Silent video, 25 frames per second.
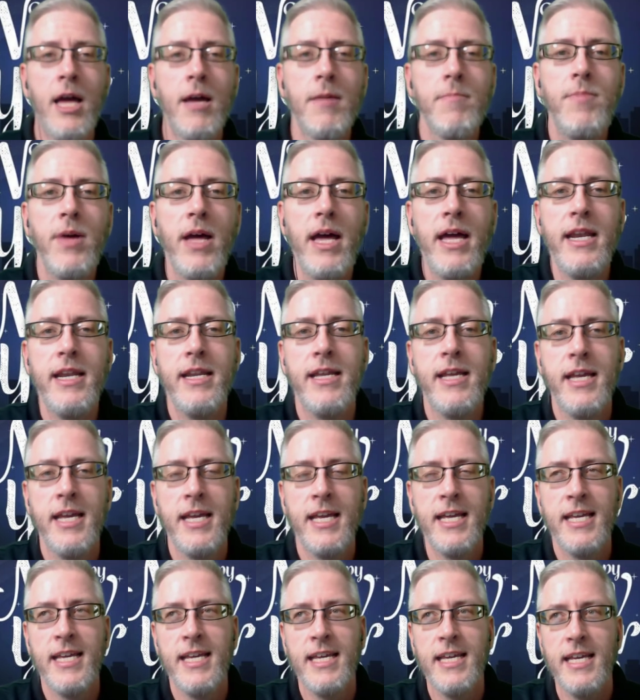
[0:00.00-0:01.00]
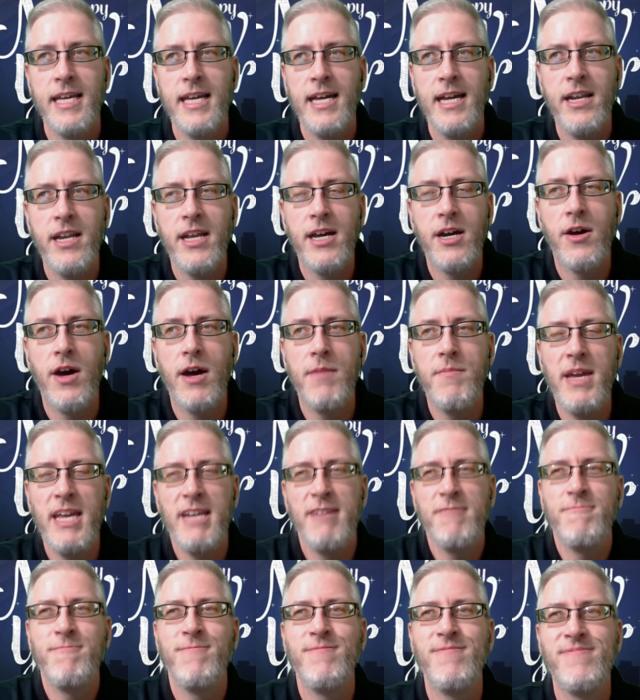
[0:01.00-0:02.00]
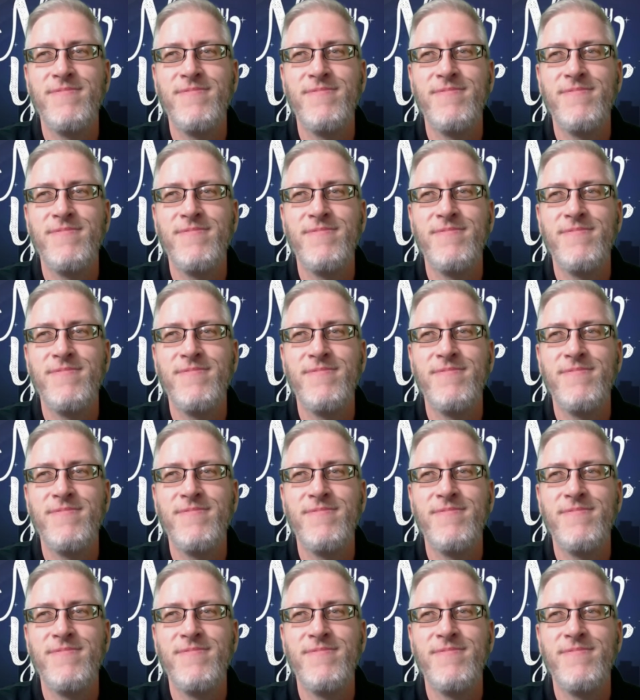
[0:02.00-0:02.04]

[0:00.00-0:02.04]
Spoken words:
But, I don't know, I mean,